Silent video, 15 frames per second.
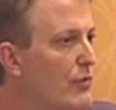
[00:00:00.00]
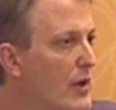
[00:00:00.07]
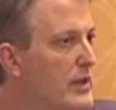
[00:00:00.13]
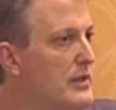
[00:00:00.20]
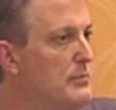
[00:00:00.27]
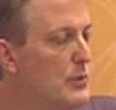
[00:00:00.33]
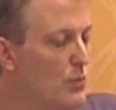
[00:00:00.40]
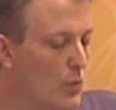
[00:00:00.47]

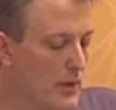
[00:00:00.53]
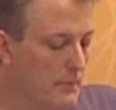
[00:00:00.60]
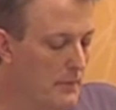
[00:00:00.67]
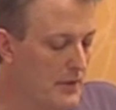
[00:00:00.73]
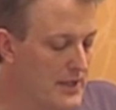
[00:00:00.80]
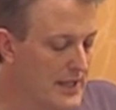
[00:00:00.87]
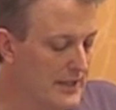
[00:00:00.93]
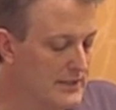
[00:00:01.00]
find them in one
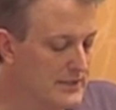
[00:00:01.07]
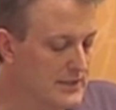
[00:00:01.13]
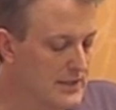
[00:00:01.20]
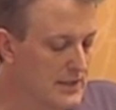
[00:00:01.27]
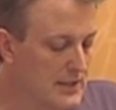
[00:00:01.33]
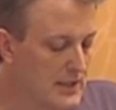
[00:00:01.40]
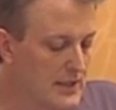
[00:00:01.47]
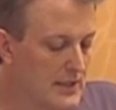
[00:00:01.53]
place.
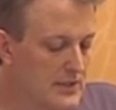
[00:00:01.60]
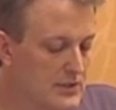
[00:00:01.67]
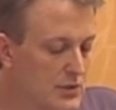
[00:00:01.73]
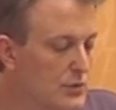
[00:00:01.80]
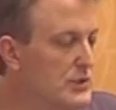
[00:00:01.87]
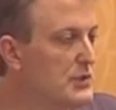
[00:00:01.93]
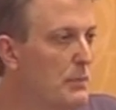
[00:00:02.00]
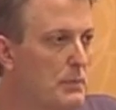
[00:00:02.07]

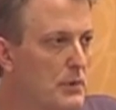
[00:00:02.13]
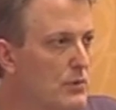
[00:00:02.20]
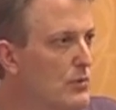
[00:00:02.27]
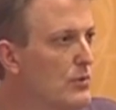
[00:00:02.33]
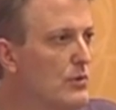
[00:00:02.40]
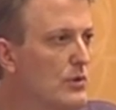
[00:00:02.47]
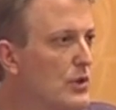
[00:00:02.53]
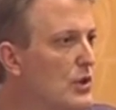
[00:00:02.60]
So it's a
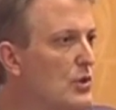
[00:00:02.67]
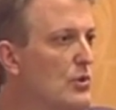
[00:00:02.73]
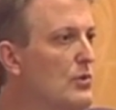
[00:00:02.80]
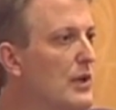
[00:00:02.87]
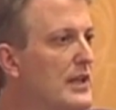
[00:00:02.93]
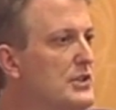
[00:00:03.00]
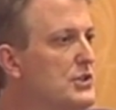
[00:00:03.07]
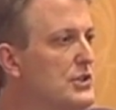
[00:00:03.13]
pure
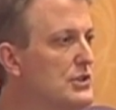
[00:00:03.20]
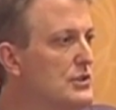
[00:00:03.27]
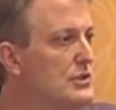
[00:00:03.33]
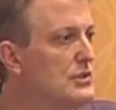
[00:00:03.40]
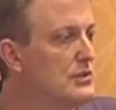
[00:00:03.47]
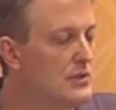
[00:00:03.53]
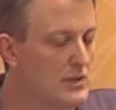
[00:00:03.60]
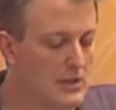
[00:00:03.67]
curation
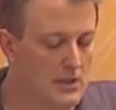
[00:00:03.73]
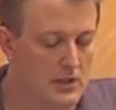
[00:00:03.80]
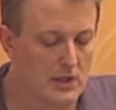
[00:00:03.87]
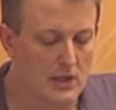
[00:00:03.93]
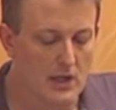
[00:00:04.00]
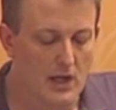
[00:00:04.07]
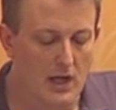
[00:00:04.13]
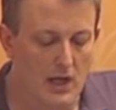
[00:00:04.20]

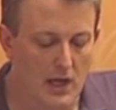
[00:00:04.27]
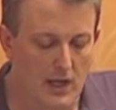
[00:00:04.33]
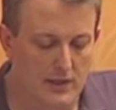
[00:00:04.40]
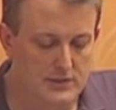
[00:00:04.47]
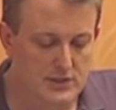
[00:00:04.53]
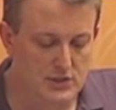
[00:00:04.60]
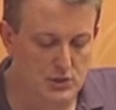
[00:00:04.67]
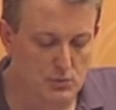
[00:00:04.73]
uh,
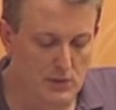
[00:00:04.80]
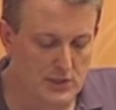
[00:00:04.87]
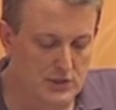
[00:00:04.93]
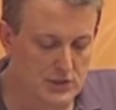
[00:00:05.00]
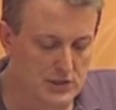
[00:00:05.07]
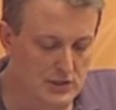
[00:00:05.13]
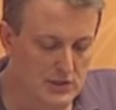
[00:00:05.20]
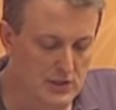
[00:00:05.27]

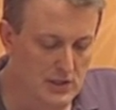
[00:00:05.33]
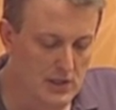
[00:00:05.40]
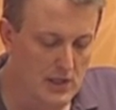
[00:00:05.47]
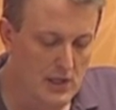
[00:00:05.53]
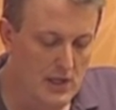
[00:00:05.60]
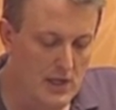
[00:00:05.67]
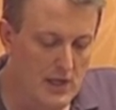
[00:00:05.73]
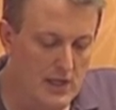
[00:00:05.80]
situation.
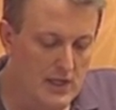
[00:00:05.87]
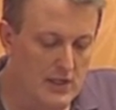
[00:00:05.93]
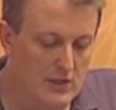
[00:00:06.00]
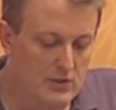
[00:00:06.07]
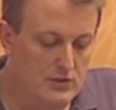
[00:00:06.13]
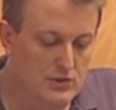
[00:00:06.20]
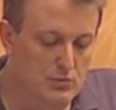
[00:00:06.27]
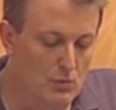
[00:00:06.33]

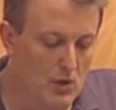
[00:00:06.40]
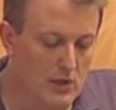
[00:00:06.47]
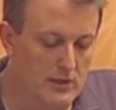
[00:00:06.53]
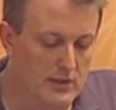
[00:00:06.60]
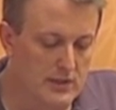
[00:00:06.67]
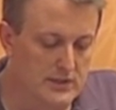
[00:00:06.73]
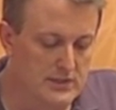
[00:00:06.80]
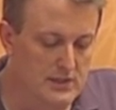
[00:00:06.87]
Here's
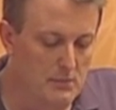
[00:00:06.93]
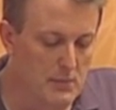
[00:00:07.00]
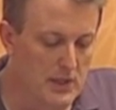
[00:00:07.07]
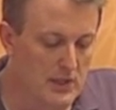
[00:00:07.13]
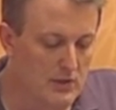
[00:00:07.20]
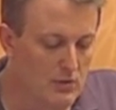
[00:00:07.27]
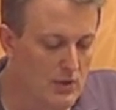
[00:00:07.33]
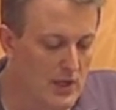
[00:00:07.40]
one that
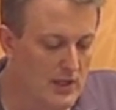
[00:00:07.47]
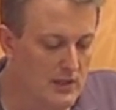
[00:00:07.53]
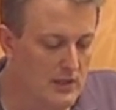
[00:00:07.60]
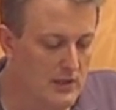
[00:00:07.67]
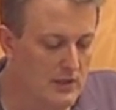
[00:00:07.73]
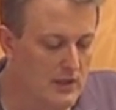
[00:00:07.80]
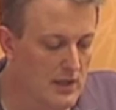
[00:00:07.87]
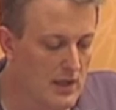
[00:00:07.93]
somebody
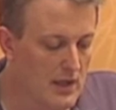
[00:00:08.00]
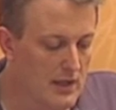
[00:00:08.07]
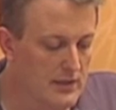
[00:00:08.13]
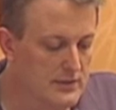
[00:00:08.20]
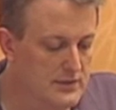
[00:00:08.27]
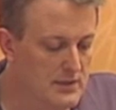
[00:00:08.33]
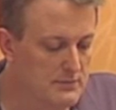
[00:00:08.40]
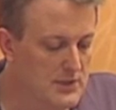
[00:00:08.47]
created
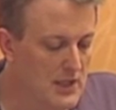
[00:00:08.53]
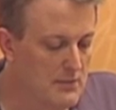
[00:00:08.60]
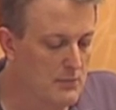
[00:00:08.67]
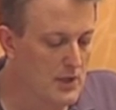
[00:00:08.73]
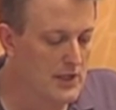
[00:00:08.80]
uh, sometime